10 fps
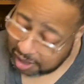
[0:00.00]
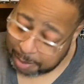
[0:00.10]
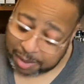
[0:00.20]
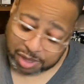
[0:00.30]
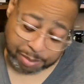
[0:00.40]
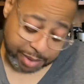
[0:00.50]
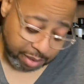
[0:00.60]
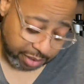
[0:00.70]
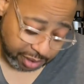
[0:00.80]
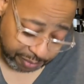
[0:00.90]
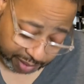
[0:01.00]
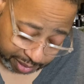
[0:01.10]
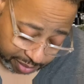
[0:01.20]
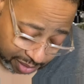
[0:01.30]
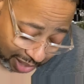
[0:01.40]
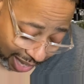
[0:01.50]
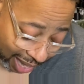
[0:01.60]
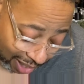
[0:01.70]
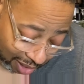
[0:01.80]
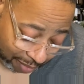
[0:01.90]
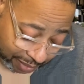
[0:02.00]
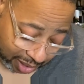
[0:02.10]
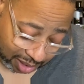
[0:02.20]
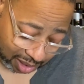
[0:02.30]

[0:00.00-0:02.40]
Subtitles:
time I smelled this fragrance, I loved it.